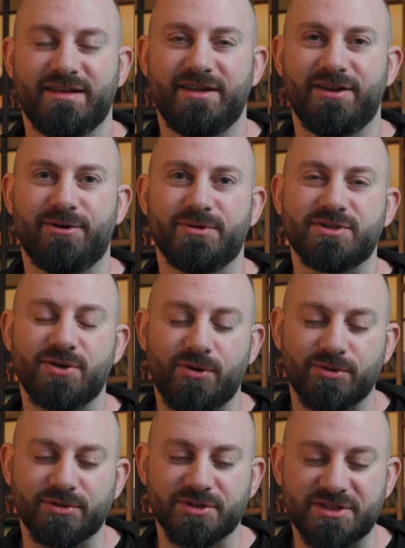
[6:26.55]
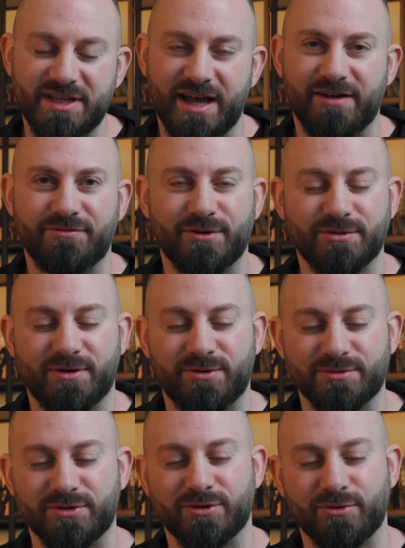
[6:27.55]
you know, his older self,
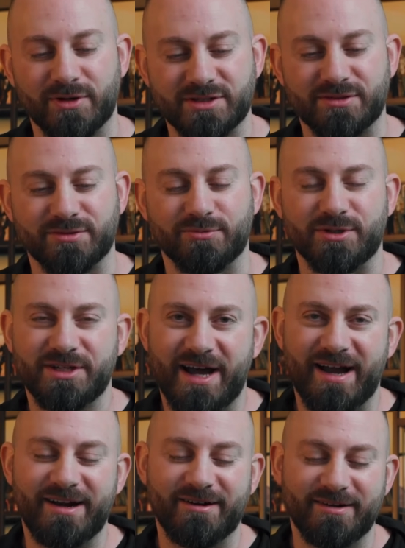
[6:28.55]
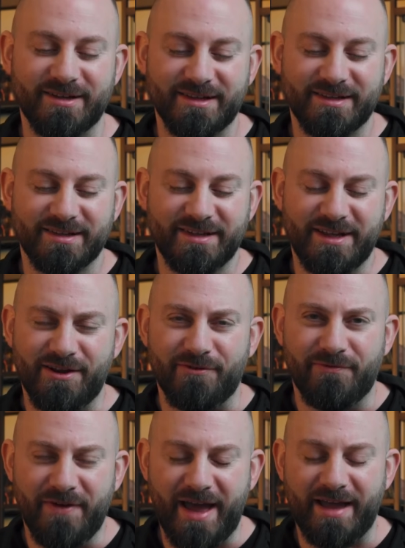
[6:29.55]
older grizzled, retired, you know,
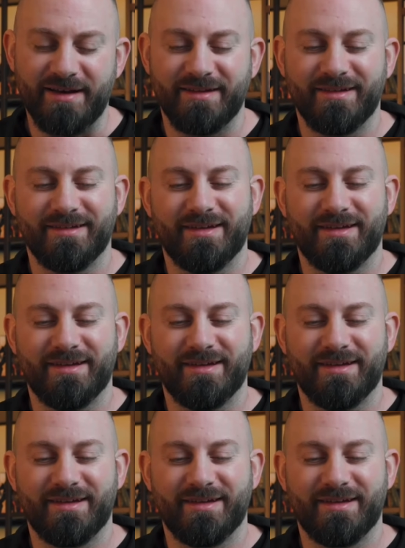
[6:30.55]
vet.